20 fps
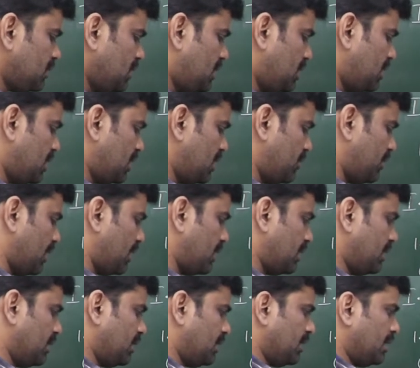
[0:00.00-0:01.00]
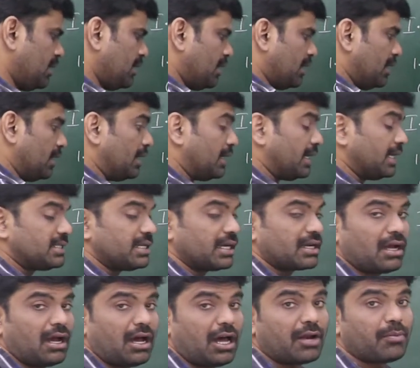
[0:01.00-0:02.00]
Third one, it is a
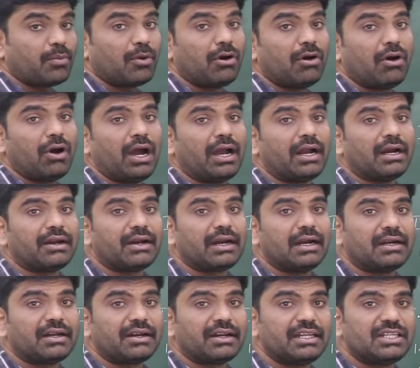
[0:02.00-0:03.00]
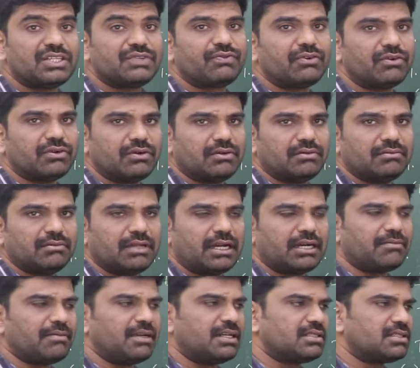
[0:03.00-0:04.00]
carbohydrate rich food.
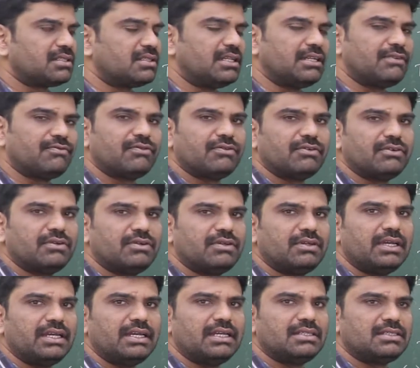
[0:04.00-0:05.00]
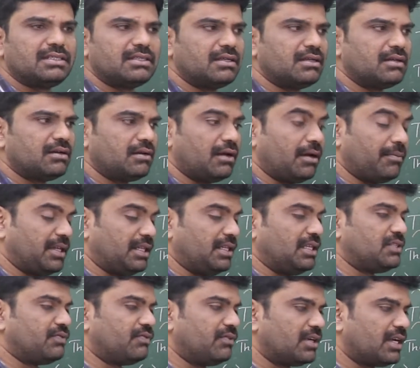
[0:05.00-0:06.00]
That means this food is, uh, I mean
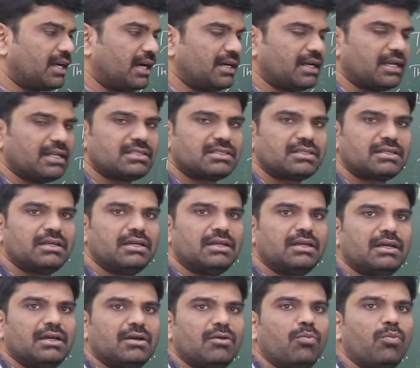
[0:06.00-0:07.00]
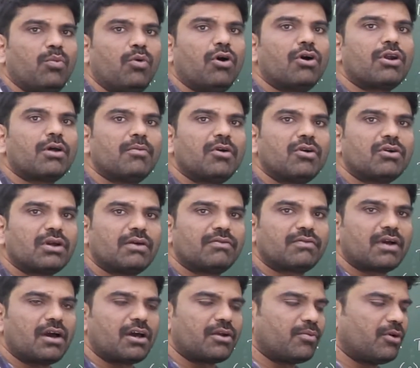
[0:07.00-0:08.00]
this food contains more amount
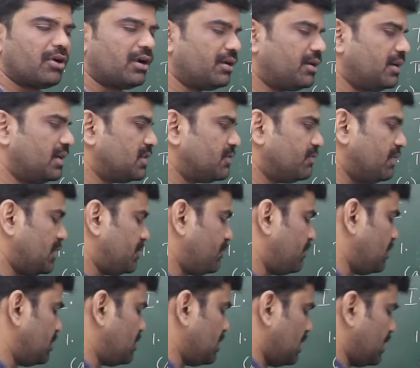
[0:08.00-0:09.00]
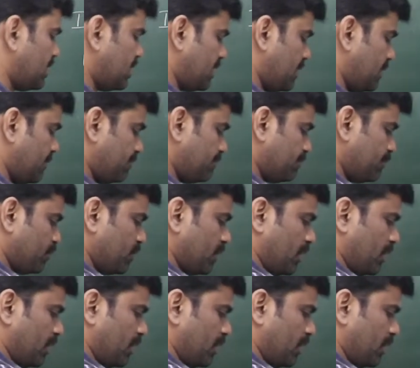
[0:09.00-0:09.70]
of carbohydrates. Which food children?